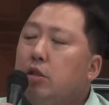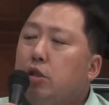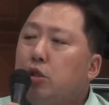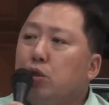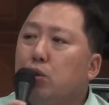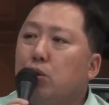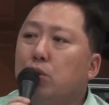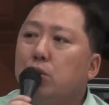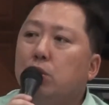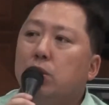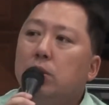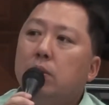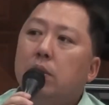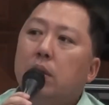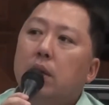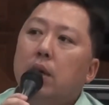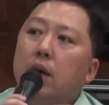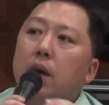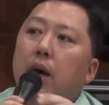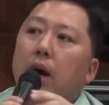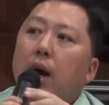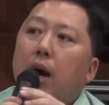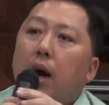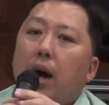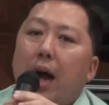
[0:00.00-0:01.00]
to
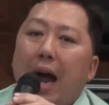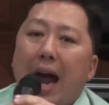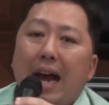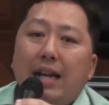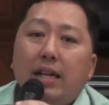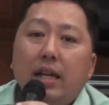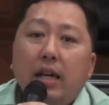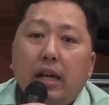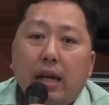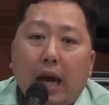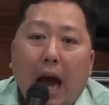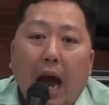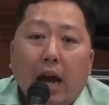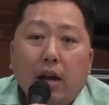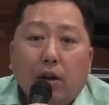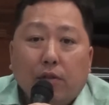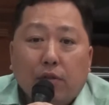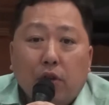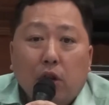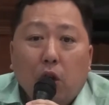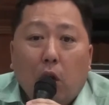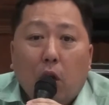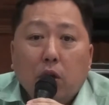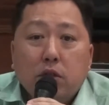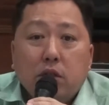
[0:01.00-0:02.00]
any kind of
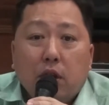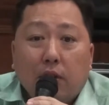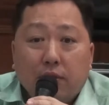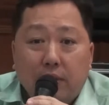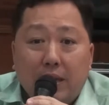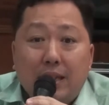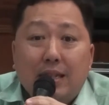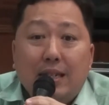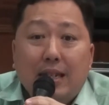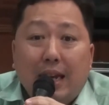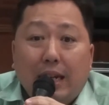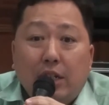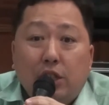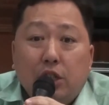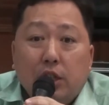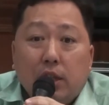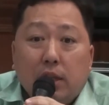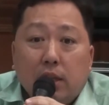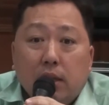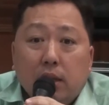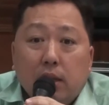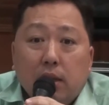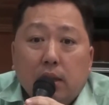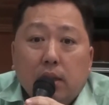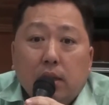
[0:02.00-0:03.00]
clause of this
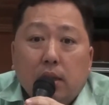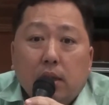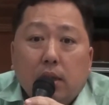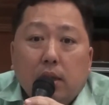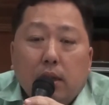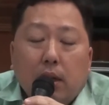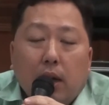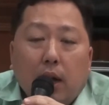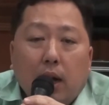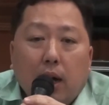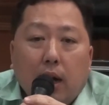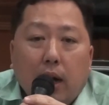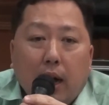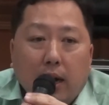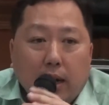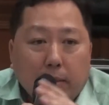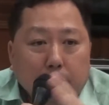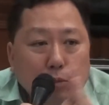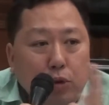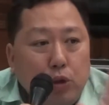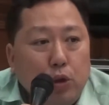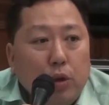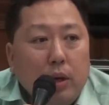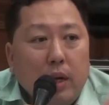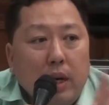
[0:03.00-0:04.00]
nature, and
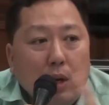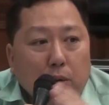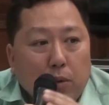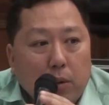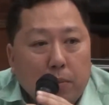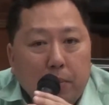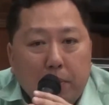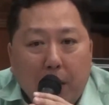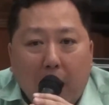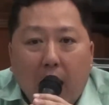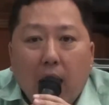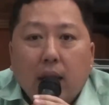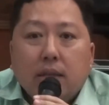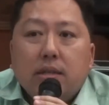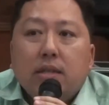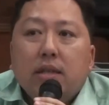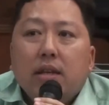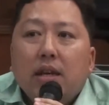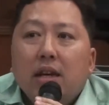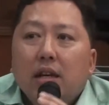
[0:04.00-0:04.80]
I'm sure it will pass.